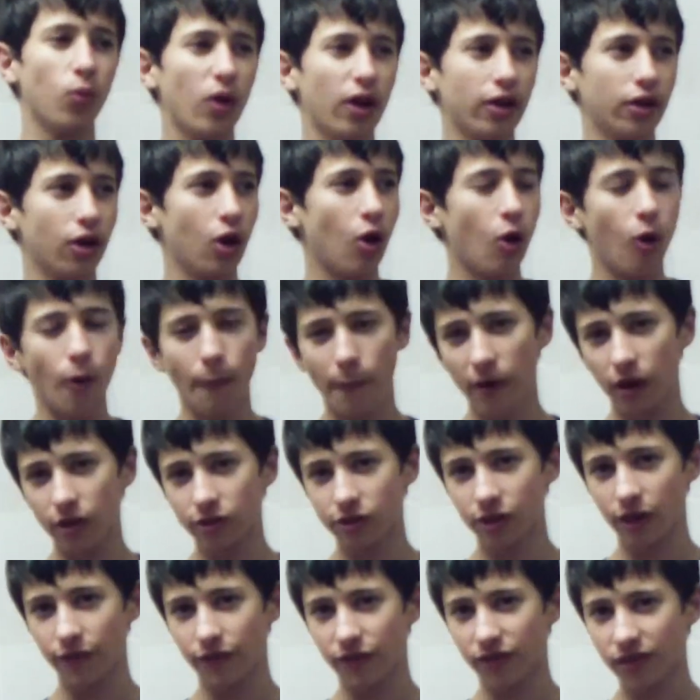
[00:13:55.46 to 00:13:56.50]
want a whole bunch
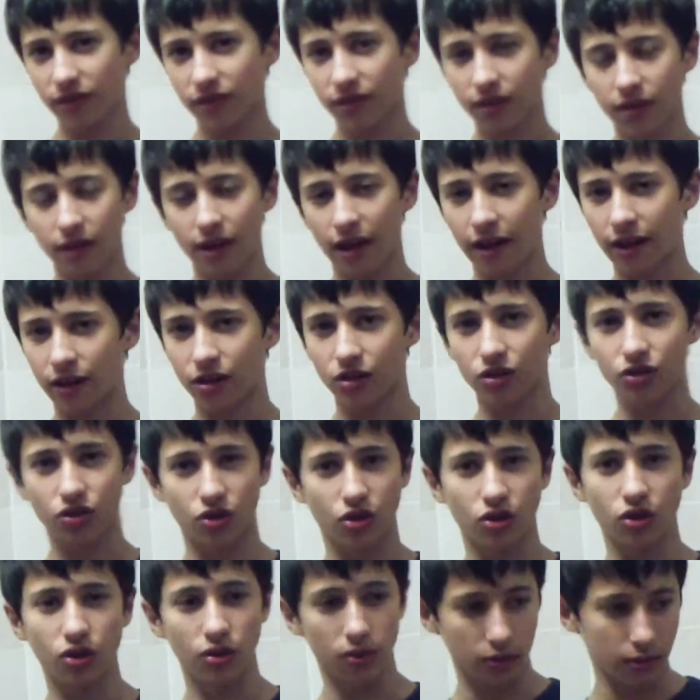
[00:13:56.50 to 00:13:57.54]
of like
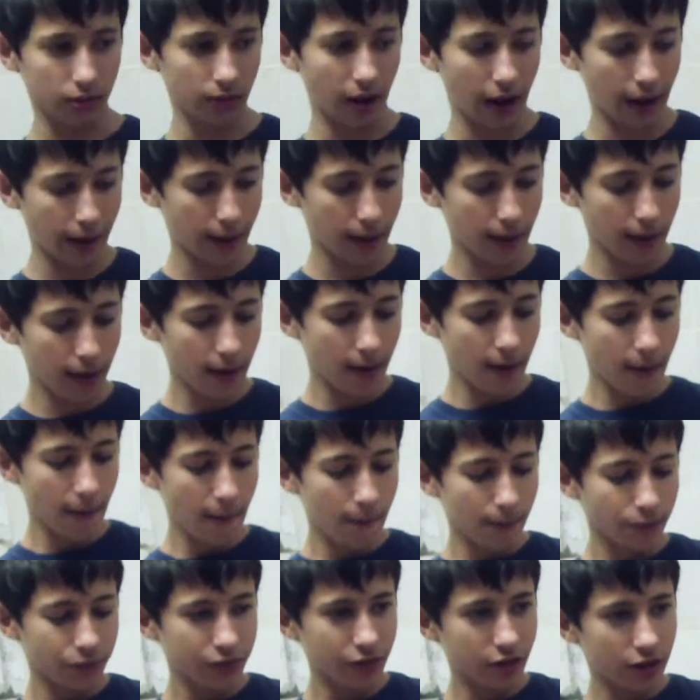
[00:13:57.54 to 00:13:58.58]
like
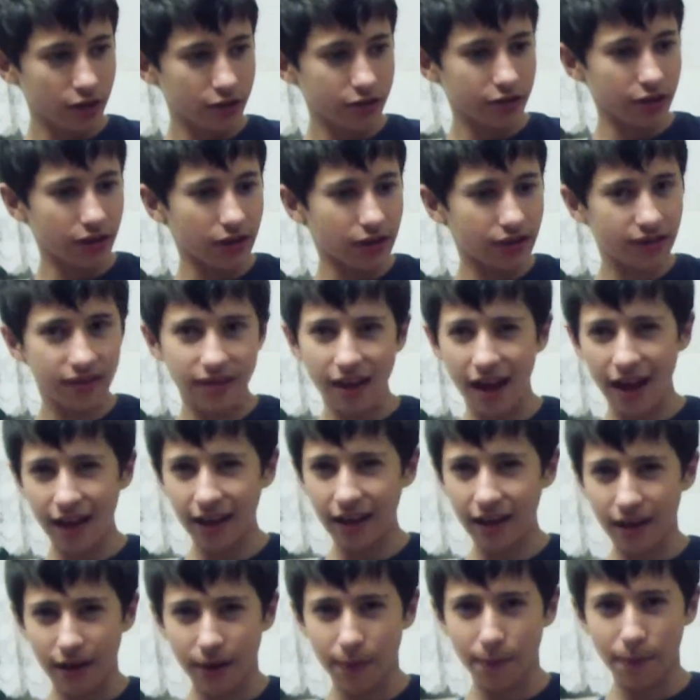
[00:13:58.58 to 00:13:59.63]
the
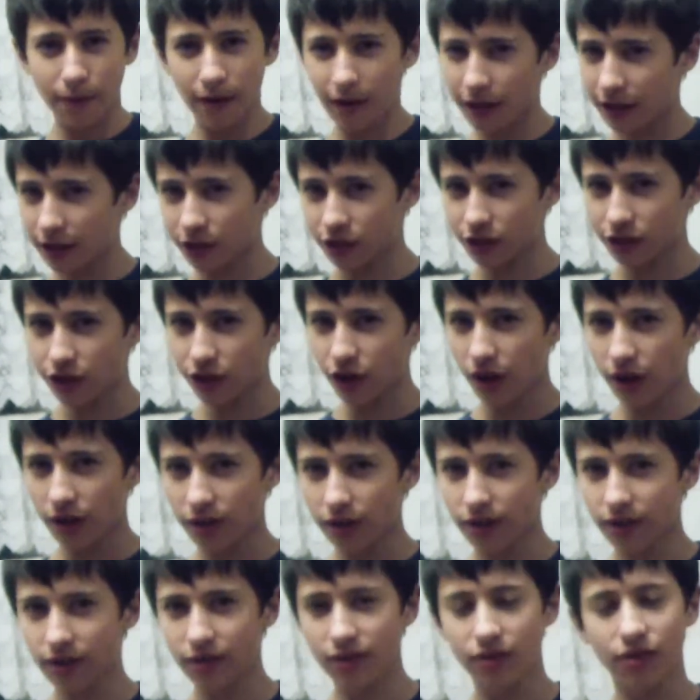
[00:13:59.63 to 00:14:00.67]
static plane
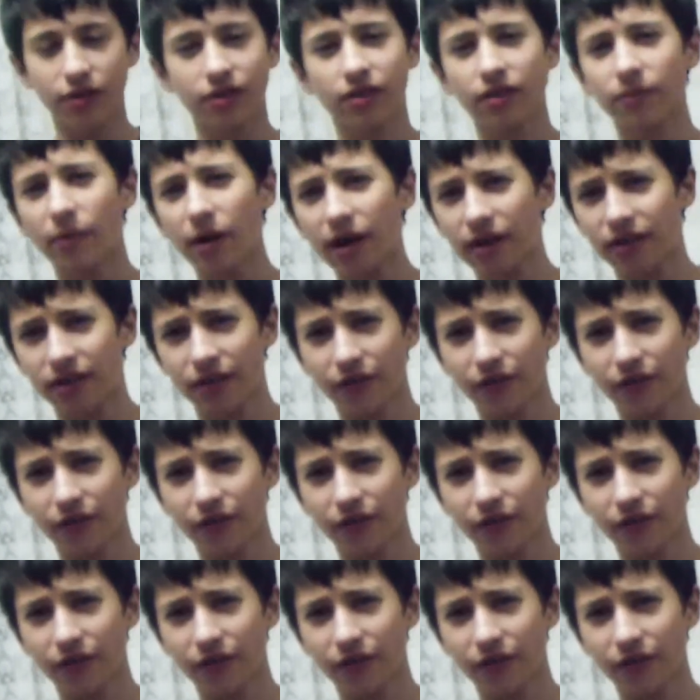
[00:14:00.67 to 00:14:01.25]
shots because it makes a